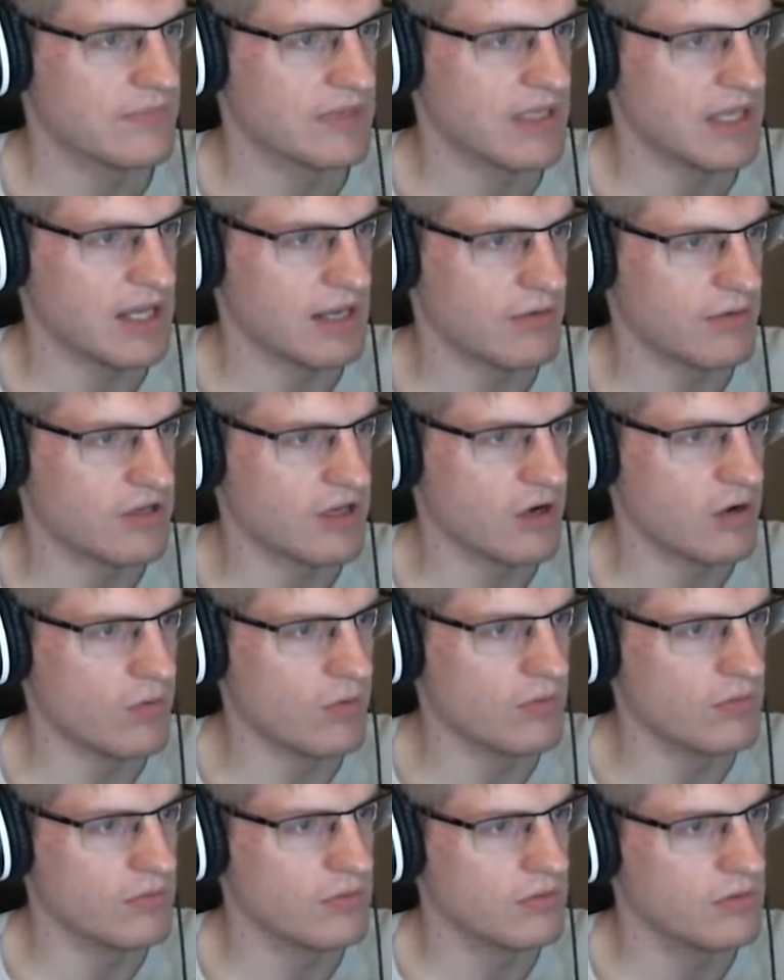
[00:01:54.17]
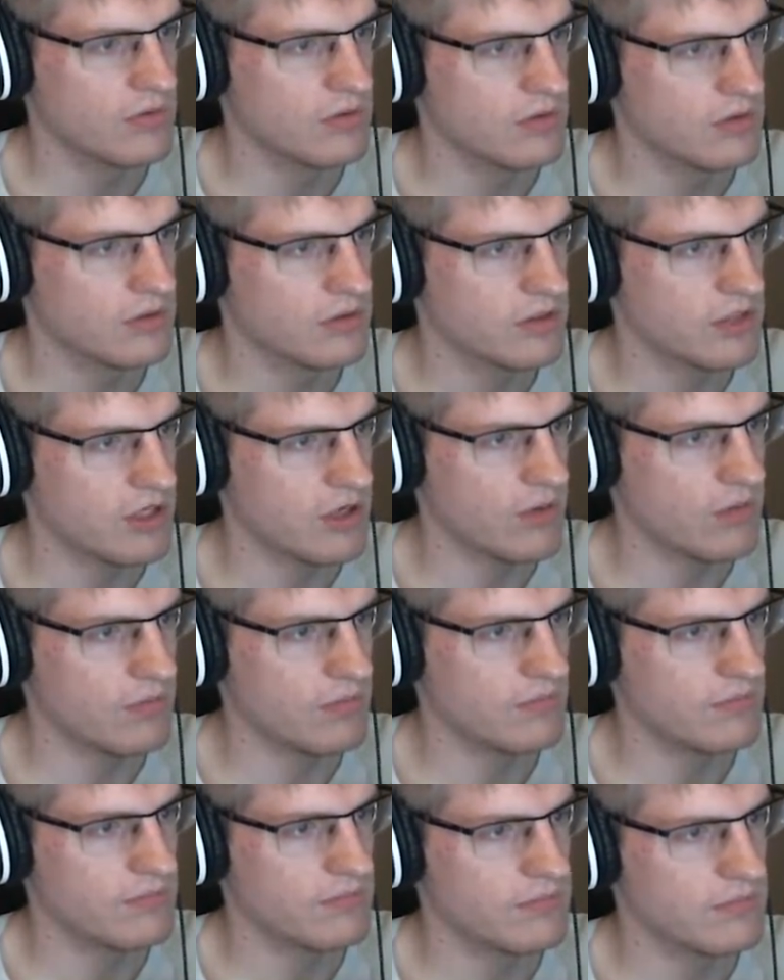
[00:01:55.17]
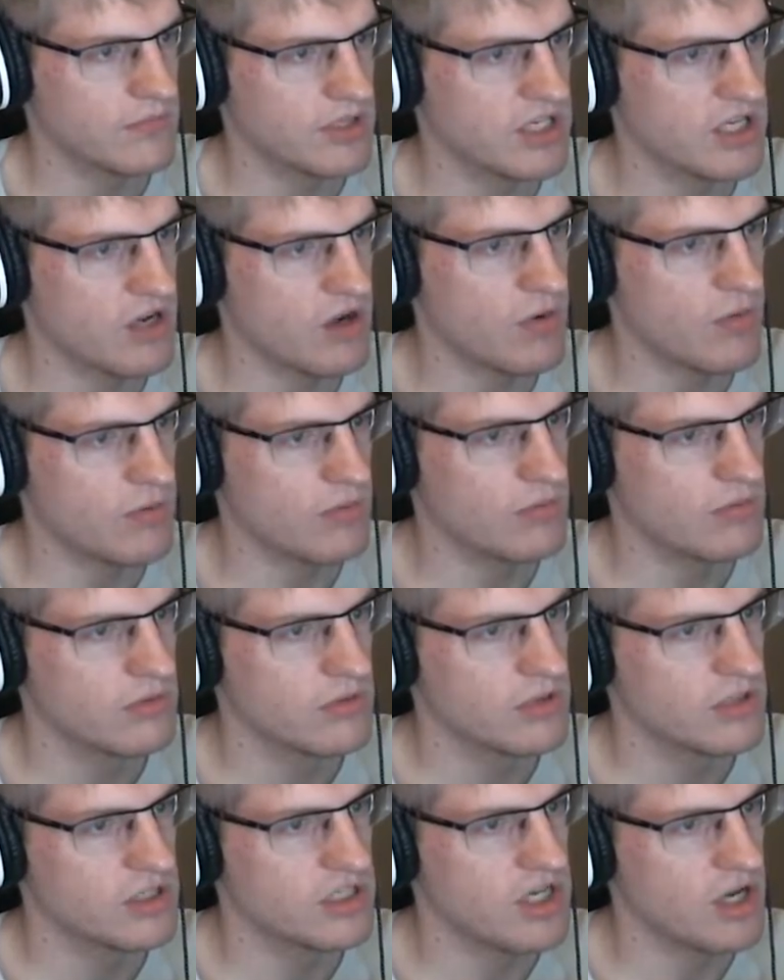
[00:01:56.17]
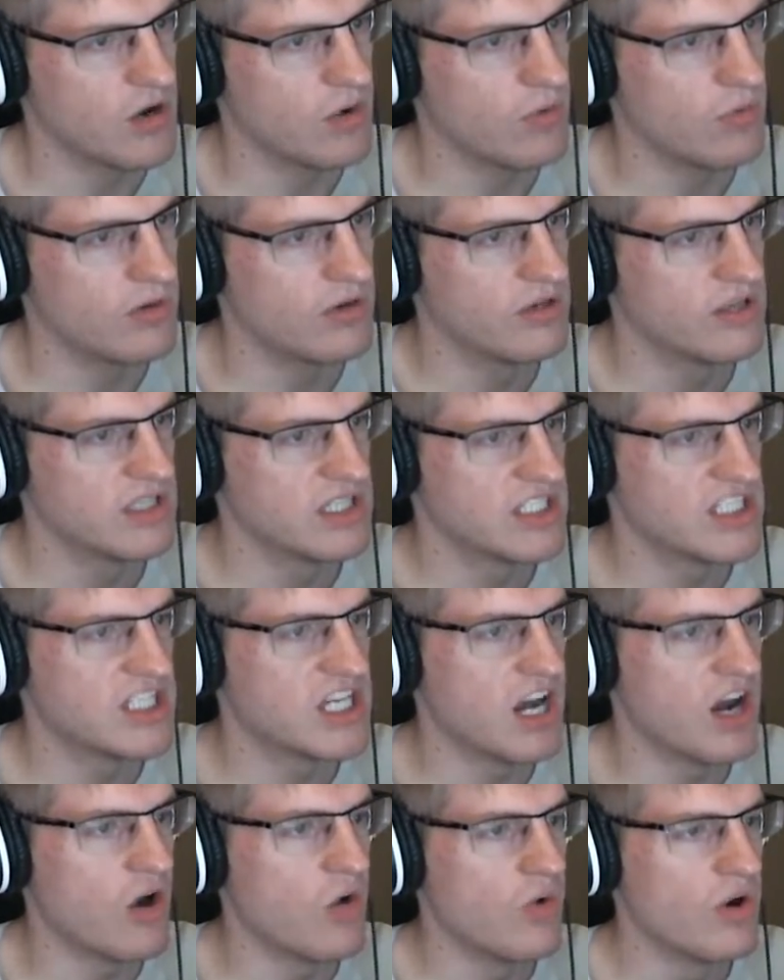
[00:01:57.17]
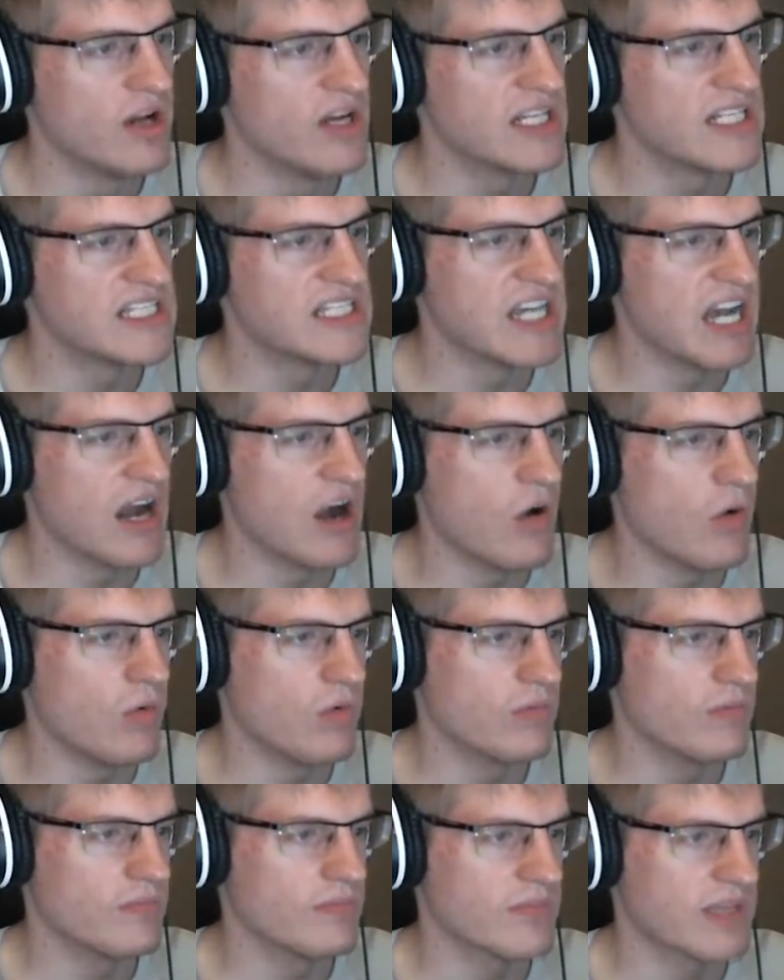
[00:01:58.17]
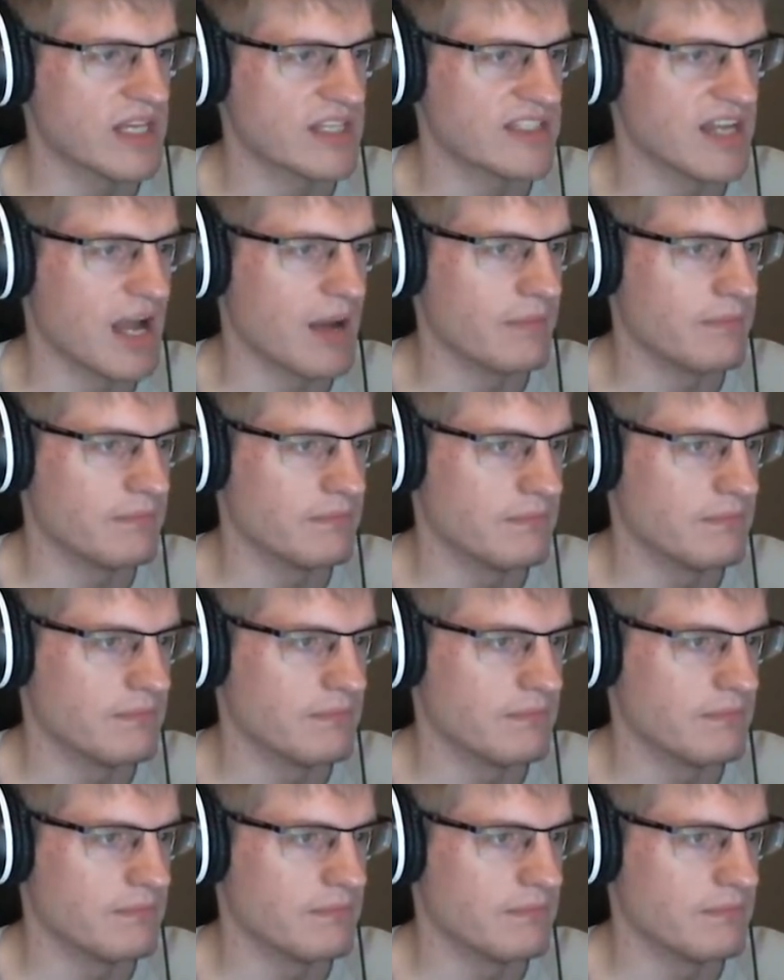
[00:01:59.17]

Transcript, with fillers: Okay, now go, go, go, go, go, go. Okay, stop.